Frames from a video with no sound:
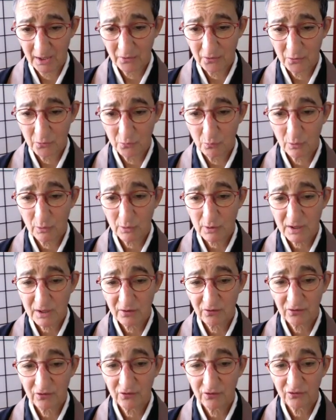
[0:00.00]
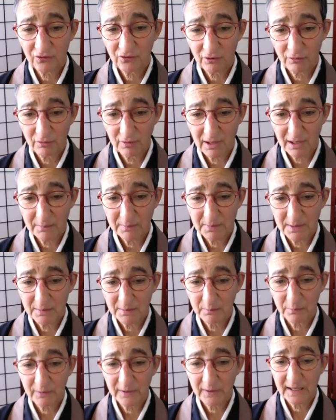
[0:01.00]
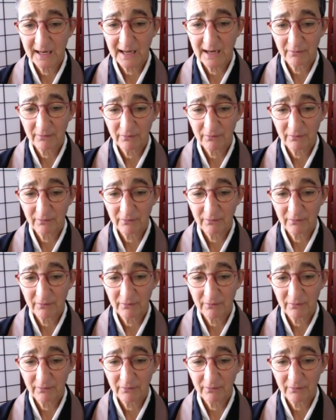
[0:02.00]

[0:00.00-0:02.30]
The work is to show up and bring